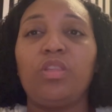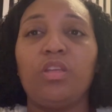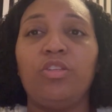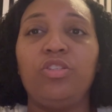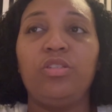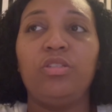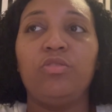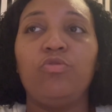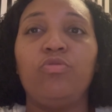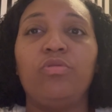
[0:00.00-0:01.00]
she
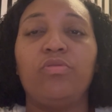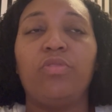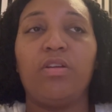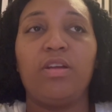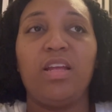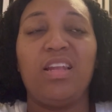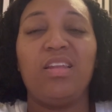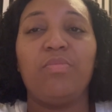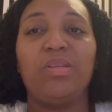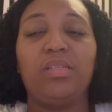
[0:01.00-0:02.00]
still uses very
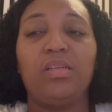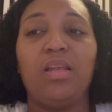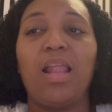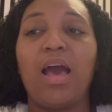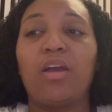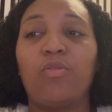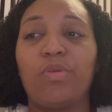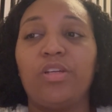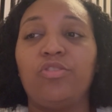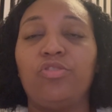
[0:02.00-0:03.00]
limited
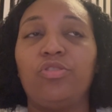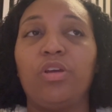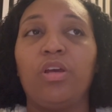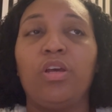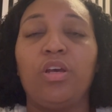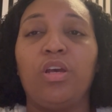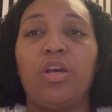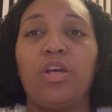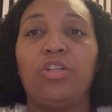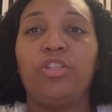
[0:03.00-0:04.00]
language.
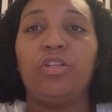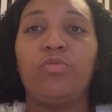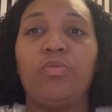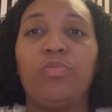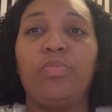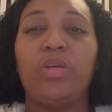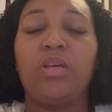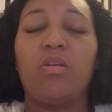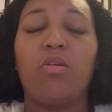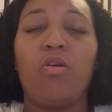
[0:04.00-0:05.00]
She would be
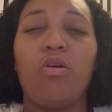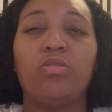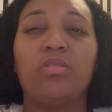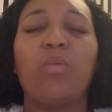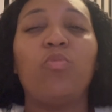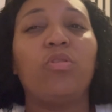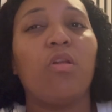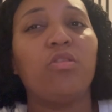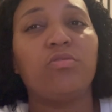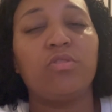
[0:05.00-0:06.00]
classed, some would
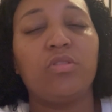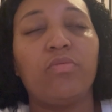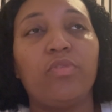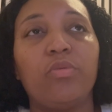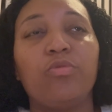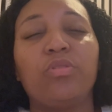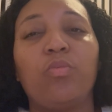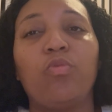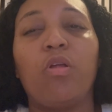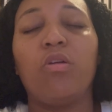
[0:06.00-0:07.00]
class her as non-verbal,
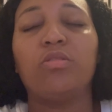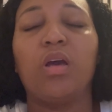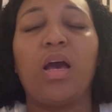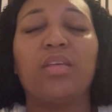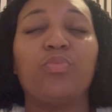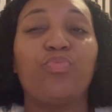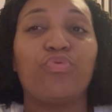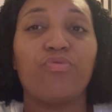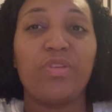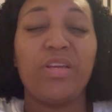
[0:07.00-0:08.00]
some would class her as
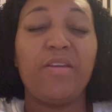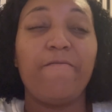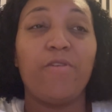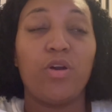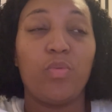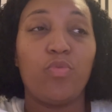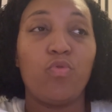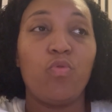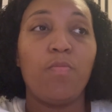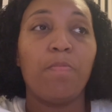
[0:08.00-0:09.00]
pre-verbal,